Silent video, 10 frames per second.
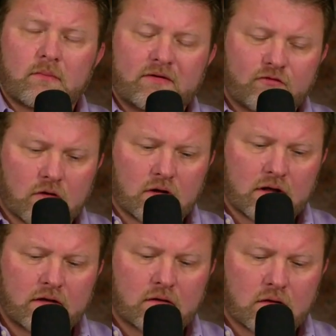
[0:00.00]
for a
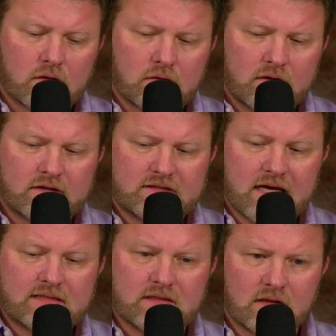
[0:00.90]
lender, it
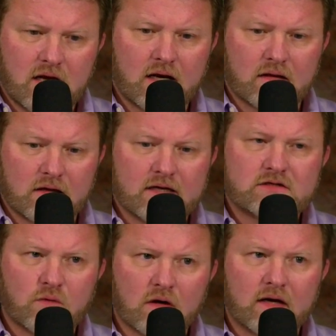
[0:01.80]
takes a lot of the
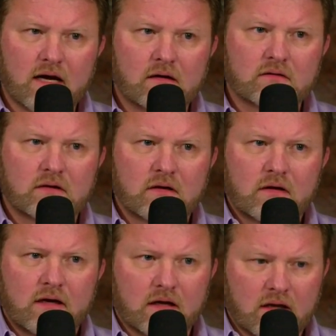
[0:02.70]
guesswork out.
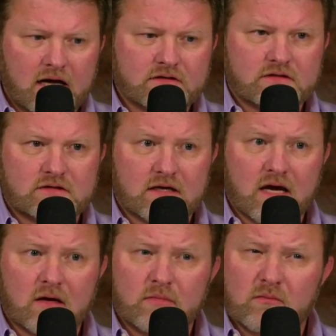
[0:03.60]
It allows us to
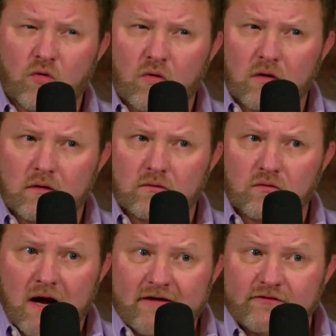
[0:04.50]
kind of be more
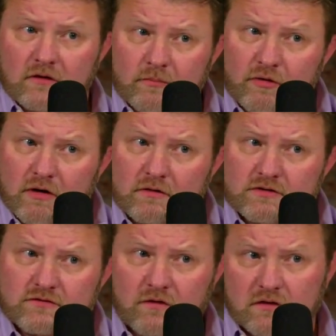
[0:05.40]
rifle
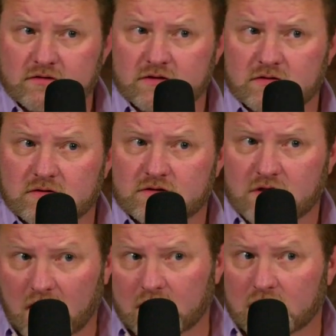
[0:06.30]
approach versus
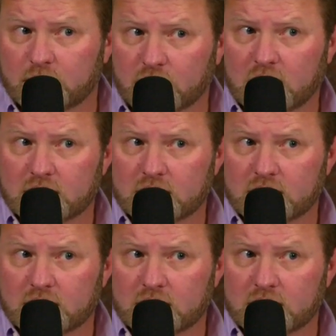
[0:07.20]
shotgun approach.